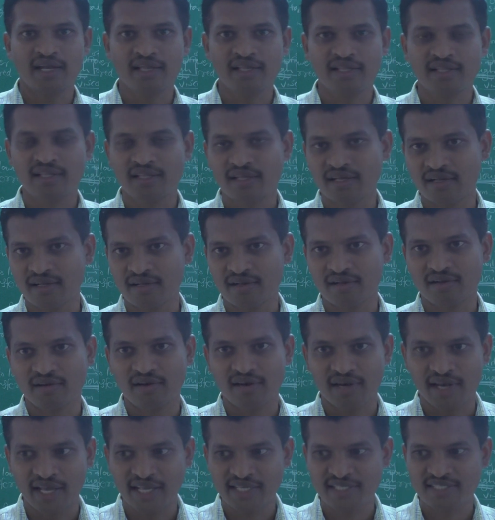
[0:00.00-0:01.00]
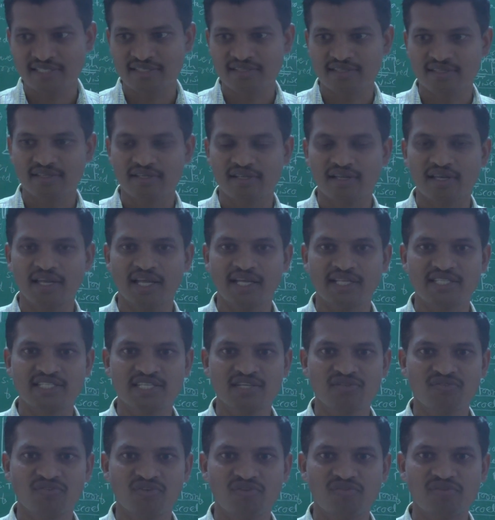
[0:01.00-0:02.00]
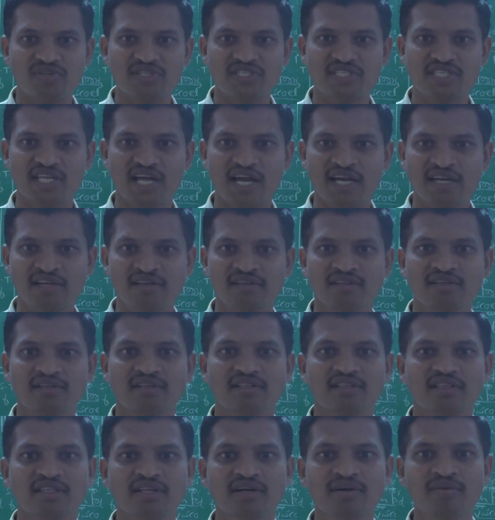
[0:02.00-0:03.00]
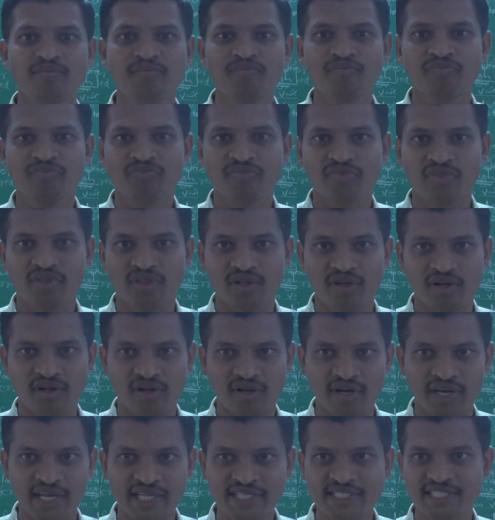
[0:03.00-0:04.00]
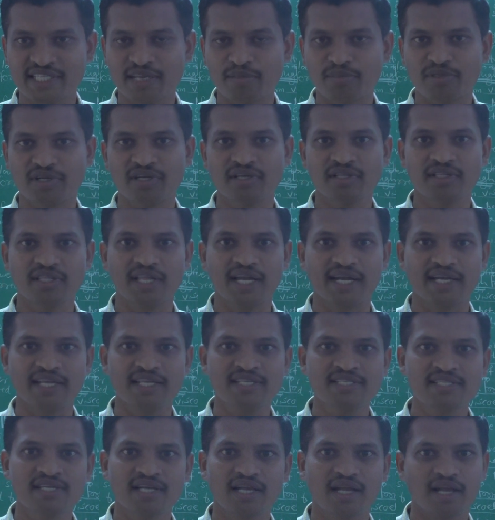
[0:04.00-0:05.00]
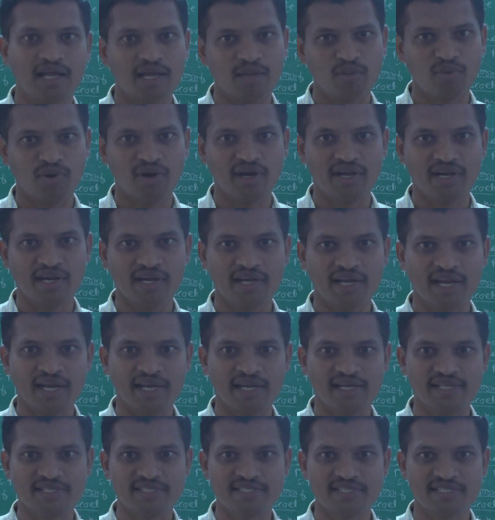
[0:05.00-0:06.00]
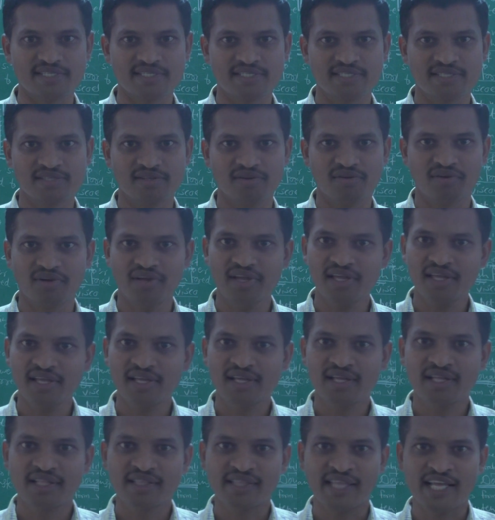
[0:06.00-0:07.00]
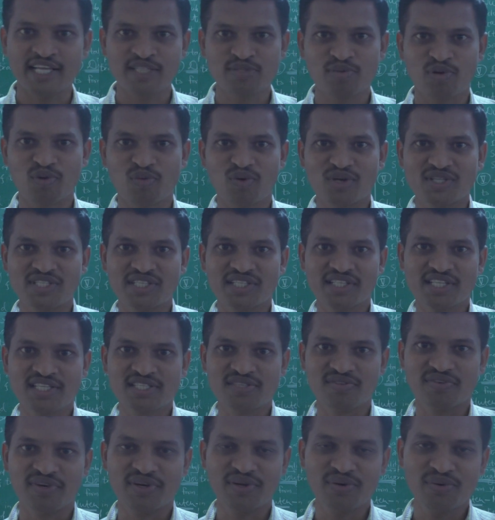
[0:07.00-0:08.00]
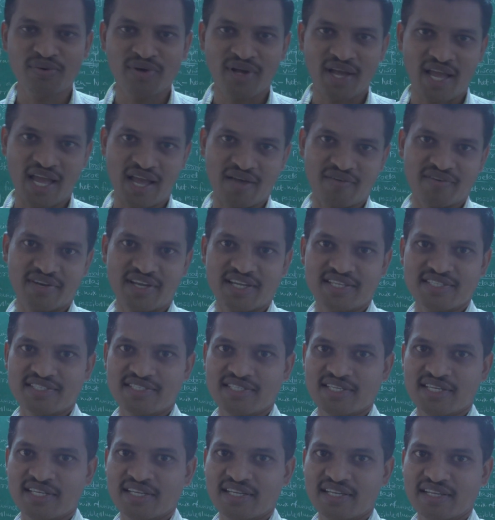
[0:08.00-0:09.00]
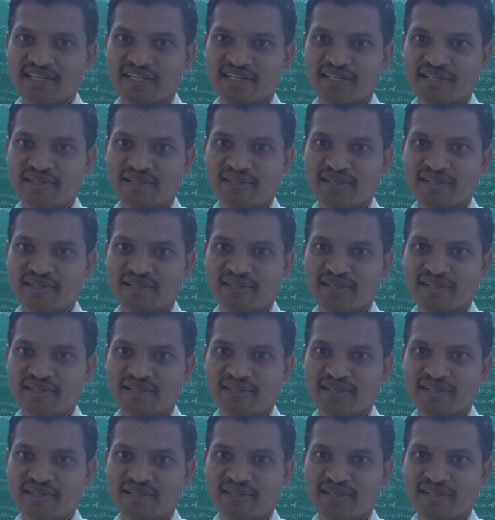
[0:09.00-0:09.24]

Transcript: in the next lecture we will start the next chapter, that is carbohydrate analysis. Okay, thanks for watching this video. Have a nice day.